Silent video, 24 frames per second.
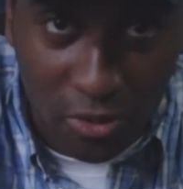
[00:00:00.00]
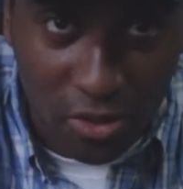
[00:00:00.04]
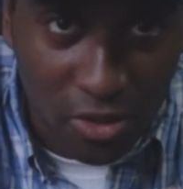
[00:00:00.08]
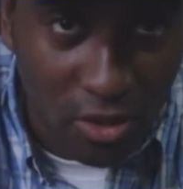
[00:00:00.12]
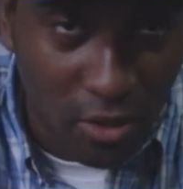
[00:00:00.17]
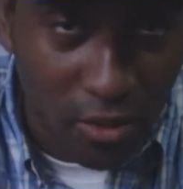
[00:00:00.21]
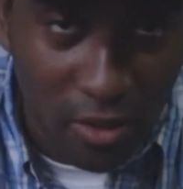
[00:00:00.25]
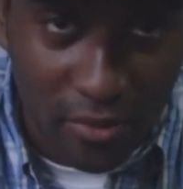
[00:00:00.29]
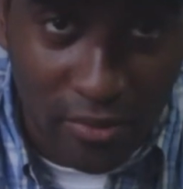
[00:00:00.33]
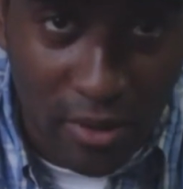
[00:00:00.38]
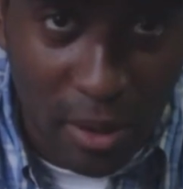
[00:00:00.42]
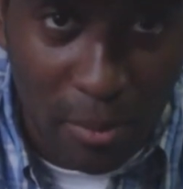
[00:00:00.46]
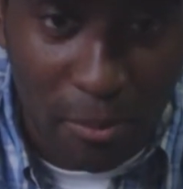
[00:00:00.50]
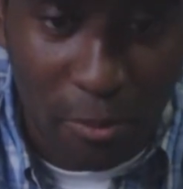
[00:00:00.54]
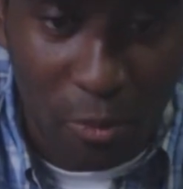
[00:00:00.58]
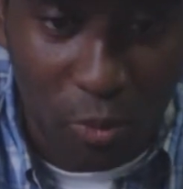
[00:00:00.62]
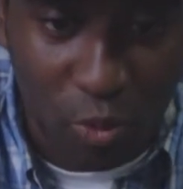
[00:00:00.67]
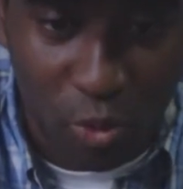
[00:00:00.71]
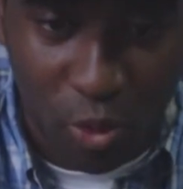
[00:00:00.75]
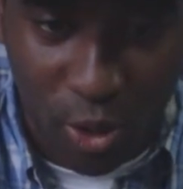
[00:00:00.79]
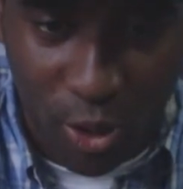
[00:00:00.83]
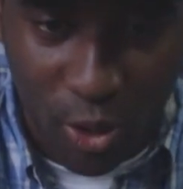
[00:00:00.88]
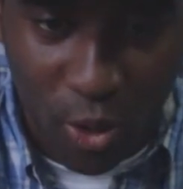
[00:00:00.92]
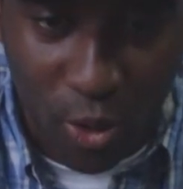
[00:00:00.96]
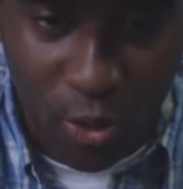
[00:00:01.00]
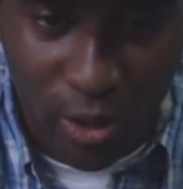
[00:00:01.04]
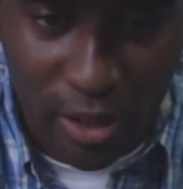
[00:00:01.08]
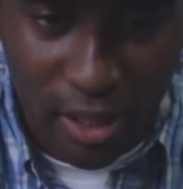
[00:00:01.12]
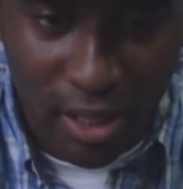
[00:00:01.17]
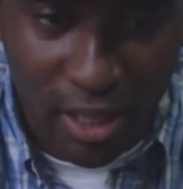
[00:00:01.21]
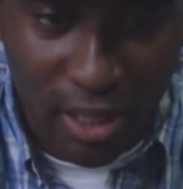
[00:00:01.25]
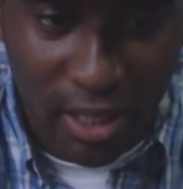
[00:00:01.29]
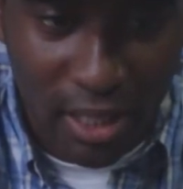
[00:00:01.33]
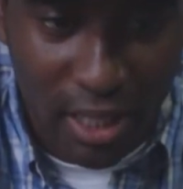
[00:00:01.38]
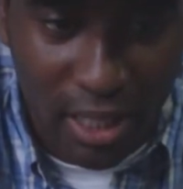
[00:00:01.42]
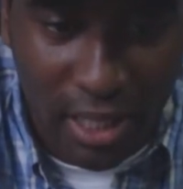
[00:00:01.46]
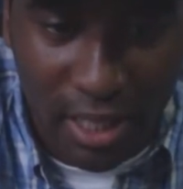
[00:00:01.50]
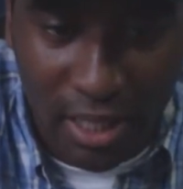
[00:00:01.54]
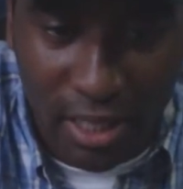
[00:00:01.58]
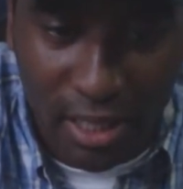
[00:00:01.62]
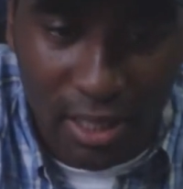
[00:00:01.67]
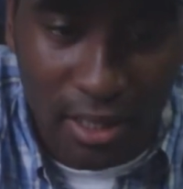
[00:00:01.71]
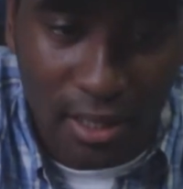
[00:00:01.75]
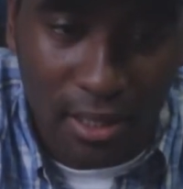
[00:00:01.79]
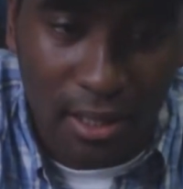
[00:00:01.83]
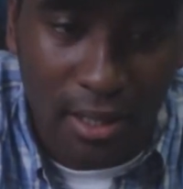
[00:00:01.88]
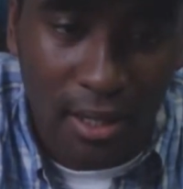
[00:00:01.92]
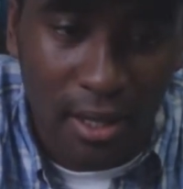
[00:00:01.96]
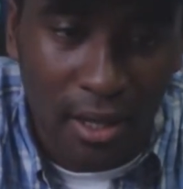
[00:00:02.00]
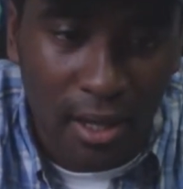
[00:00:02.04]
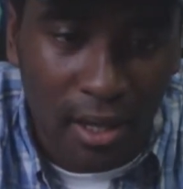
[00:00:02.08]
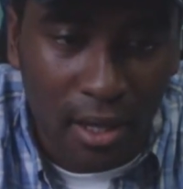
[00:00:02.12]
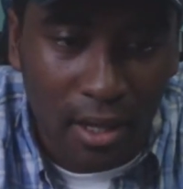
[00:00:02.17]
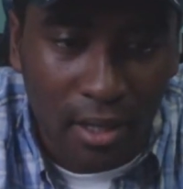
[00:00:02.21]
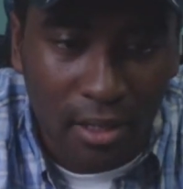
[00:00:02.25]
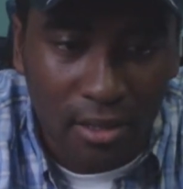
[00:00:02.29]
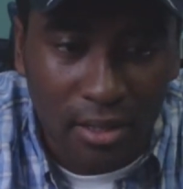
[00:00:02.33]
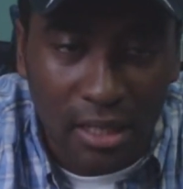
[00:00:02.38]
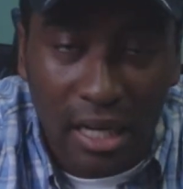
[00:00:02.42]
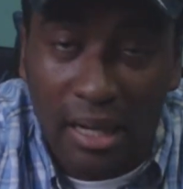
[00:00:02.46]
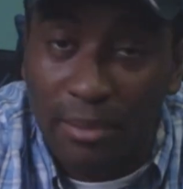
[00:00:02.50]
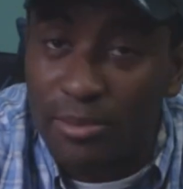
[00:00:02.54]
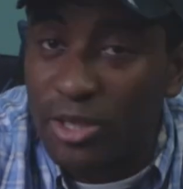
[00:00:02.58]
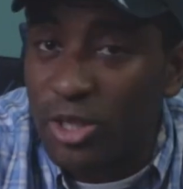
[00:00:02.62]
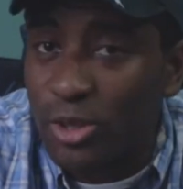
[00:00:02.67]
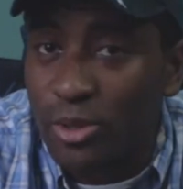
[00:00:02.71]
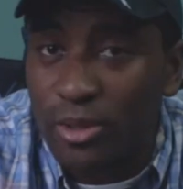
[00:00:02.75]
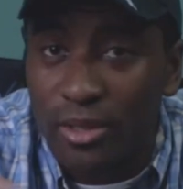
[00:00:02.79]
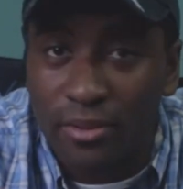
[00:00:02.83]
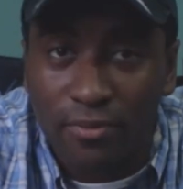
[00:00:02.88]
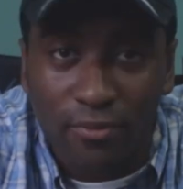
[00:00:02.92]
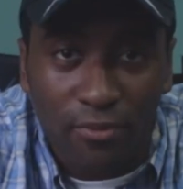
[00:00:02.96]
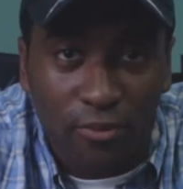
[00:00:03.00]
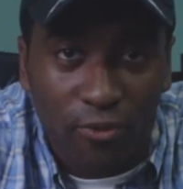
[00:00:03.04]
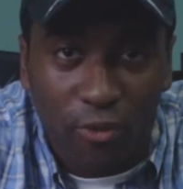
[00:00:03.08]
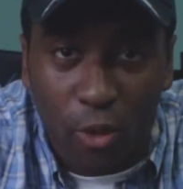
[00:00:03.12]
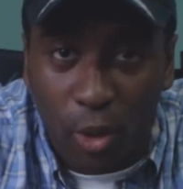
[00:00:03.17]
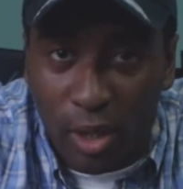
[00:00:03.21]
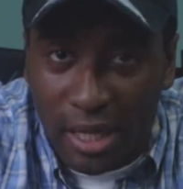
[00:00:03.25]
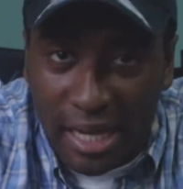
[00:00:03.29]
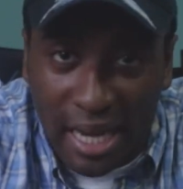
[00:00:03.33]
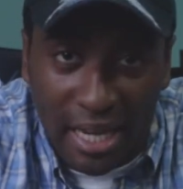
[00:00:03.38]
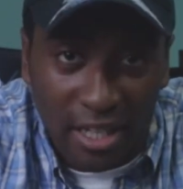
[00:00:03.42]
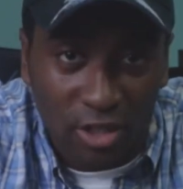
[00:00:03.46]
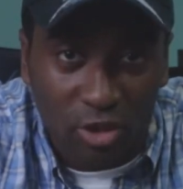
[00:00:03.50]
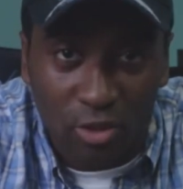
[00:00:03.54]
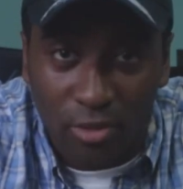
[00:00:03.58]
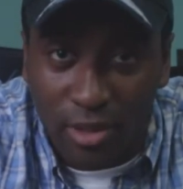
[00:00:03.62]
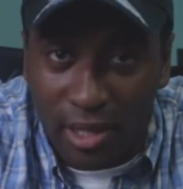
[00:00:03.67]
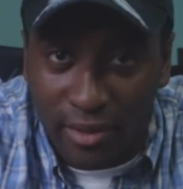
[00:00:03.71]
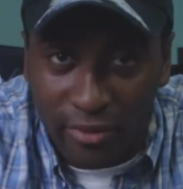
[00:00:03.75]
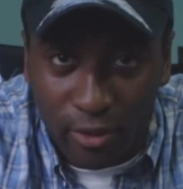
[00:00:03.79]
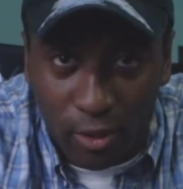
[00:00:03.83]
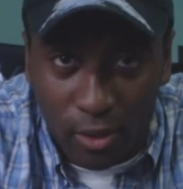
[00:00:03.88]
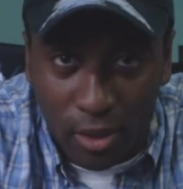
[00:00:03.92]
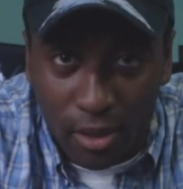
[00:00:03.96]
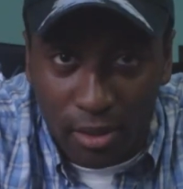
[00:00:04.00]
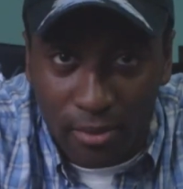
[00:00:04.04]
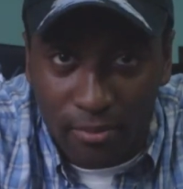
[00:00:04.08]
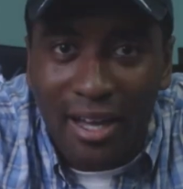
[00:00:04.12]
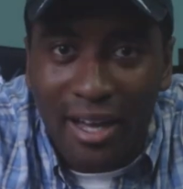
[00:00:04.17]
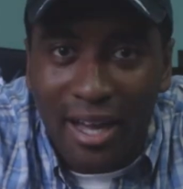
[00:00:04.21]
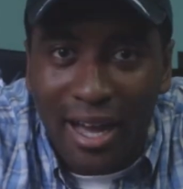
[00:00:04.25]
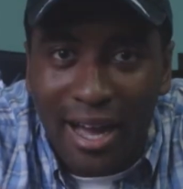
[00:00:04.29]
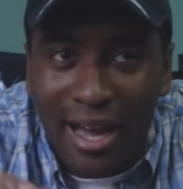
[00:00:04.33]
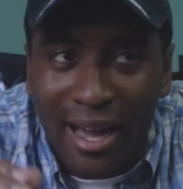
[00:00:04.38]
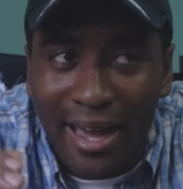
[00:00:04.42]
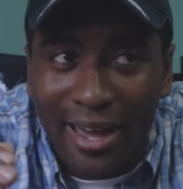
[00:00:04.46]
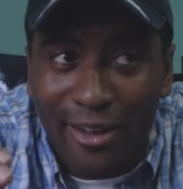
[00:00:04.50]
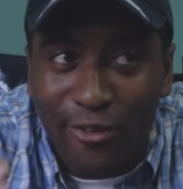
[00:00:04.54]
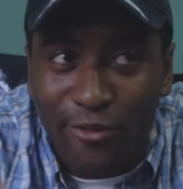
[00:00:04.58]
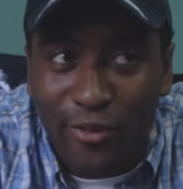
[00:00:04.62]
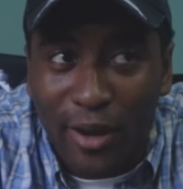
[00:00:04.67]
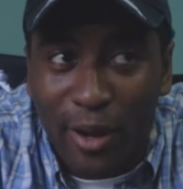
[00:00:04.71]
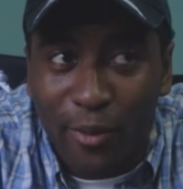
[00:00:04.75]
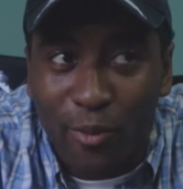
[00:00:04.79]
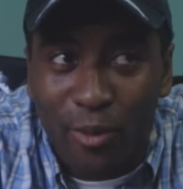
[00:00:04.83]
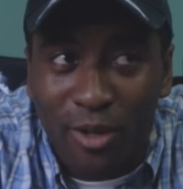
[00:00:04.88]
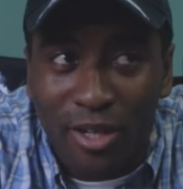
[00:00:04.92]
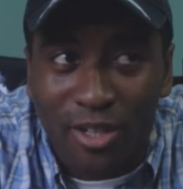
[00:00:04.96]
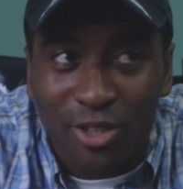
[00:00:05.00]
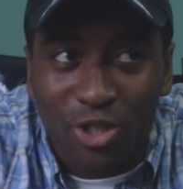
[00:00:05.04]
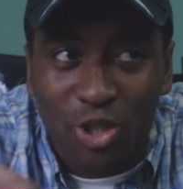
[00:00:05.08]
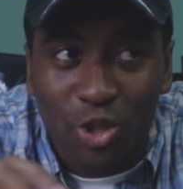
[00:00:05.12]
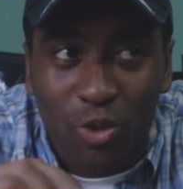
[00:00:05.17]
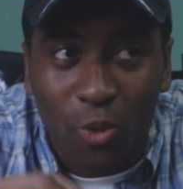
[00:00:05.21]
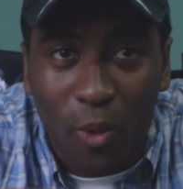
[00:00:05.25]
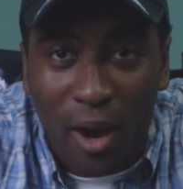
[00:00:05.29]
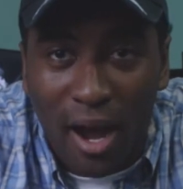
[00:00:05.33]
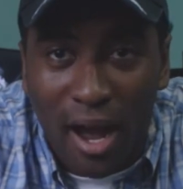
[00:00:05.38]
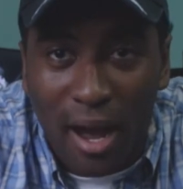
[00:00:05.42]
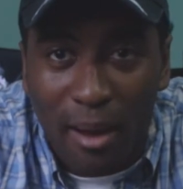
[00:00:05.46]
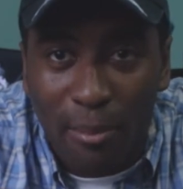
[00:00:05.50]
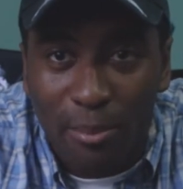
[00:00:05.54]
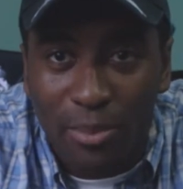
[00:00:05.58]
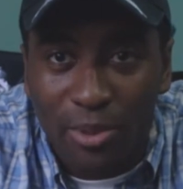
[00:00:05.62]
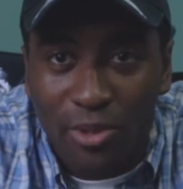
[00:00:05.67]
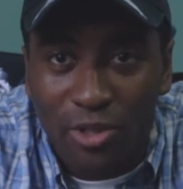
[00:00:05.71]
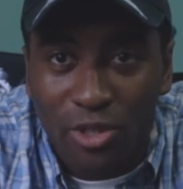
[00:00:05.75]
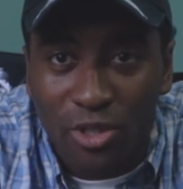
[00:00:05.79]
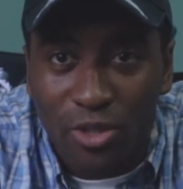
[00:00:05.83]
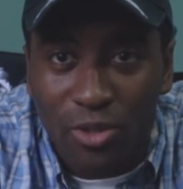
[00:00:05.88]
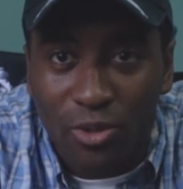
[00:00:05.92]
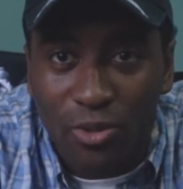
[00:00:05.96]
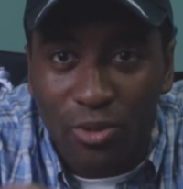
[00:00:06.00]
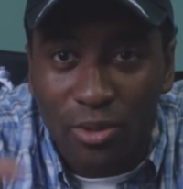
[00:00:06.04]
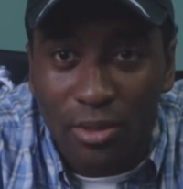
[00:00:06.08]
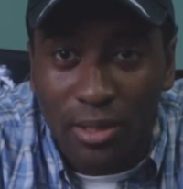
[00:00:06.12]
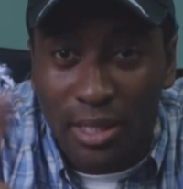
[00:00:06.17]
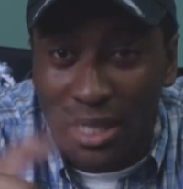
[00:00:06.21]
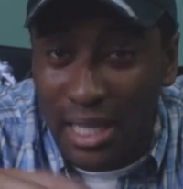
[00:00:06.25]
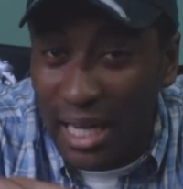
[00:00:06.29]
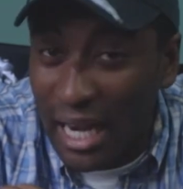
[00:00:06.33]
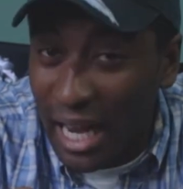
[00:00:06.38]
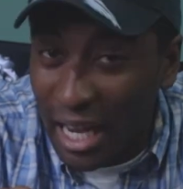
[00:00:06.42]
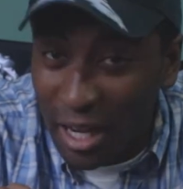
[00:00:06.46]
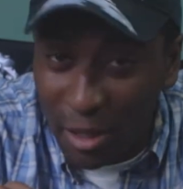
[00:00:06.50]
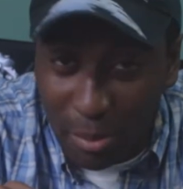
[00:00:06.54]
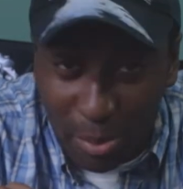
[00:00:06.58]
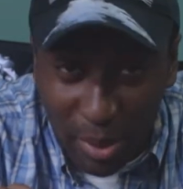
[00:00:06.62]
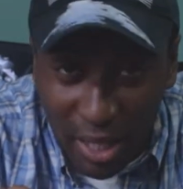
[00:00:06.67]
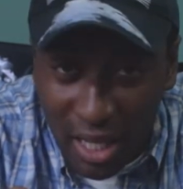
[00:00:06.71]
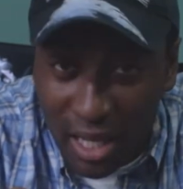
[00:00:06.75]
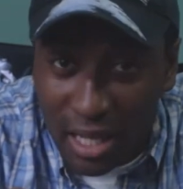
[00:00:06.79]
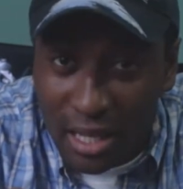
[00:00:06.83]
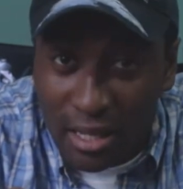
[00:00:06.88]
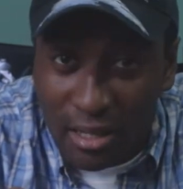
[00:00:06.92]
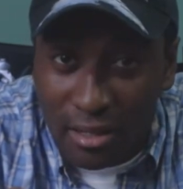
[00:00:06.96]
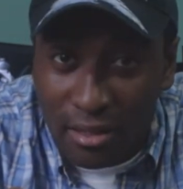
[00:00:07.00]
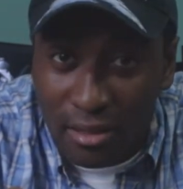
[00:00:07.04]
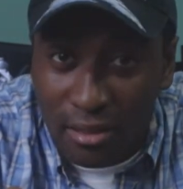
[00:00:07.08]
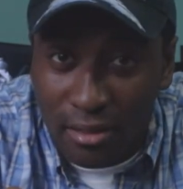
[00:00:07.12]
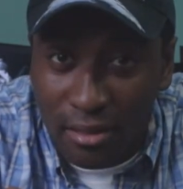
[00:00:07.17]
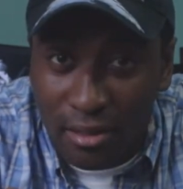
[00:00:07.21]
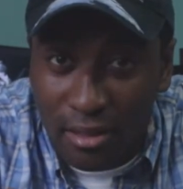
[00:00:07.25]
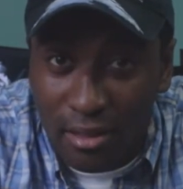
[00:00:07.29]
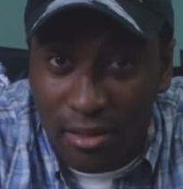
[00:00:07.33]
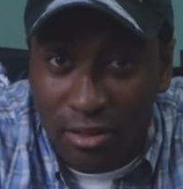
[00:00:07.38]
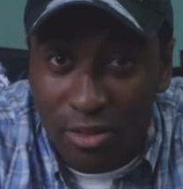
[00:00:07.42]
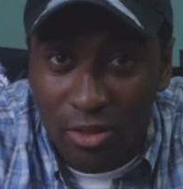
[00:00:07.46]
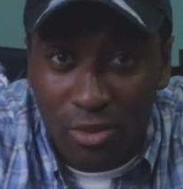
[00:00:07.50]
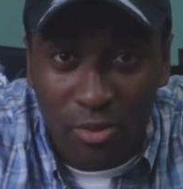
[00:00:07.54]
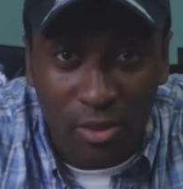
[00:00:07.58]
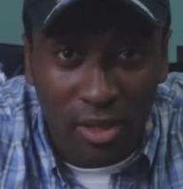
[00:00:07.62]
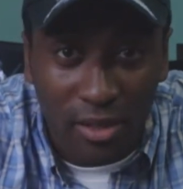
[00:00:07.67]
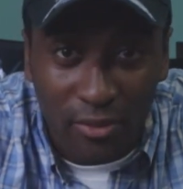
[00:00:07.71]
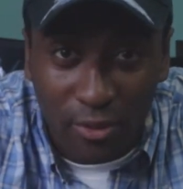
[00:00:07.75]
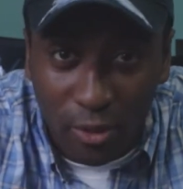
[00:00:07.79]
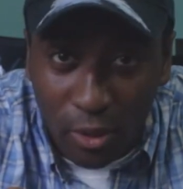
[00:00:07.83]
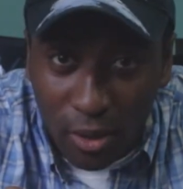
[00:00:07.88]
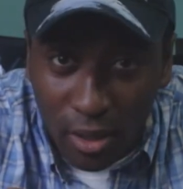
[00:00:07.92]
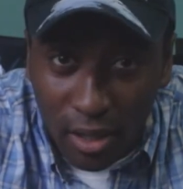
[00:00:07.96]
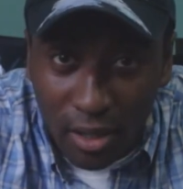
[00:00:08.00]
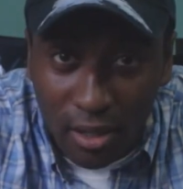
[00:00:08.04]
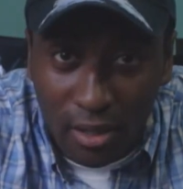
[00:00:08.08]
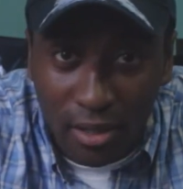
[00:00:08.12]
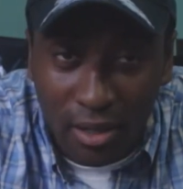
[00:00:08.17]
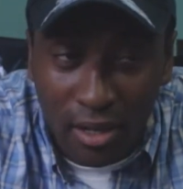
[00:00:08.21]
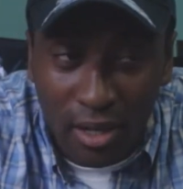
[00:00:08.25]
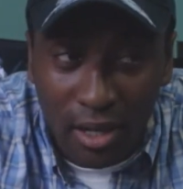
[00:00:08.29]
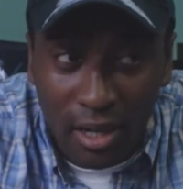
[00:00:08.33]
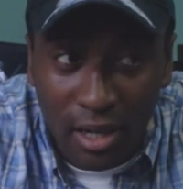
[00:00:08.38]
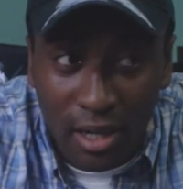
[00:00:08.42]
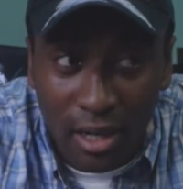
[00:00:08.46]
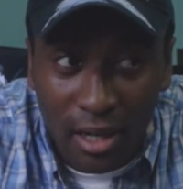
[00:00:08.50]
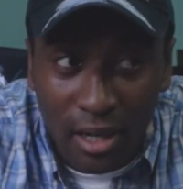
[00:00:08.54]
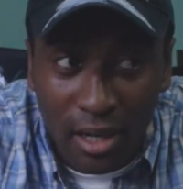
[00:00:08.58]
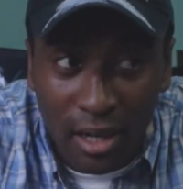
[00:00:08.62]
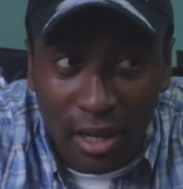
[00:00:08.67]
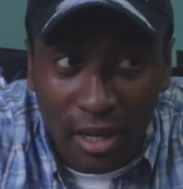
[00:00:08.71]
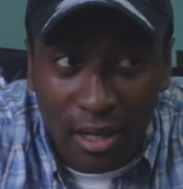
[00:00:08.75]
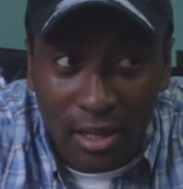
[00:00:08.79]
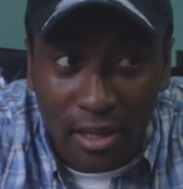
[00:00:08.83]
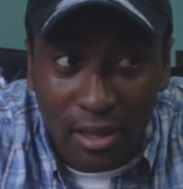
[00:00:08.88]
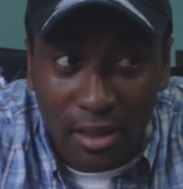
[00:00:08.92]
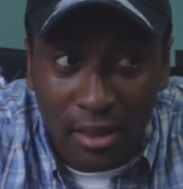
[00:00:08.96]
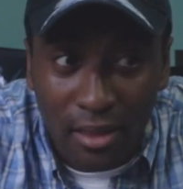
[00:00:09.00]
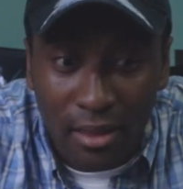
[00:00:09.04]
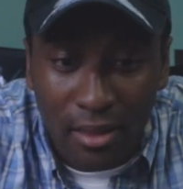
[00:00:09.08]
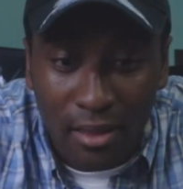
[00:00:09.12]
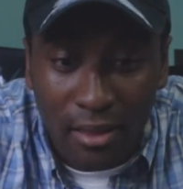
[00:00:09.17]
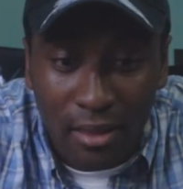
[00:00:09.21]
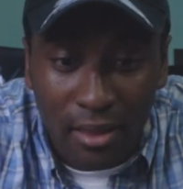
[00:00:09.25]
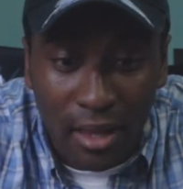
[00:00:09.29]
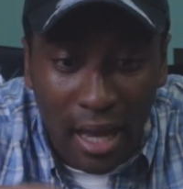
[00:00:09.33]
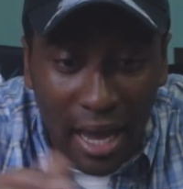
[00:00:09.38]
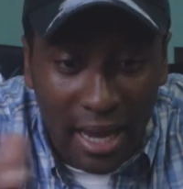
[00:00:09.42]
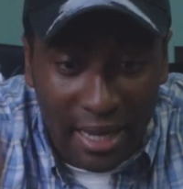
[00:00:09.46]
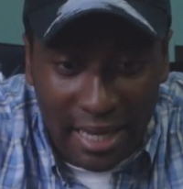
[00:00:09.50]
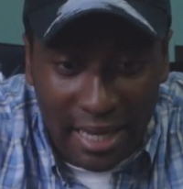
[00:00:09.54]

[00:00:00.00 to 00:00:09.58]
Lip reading: So if I'm recording in, say I'm doing 4K 24, if I want to swap to 1080p 24, I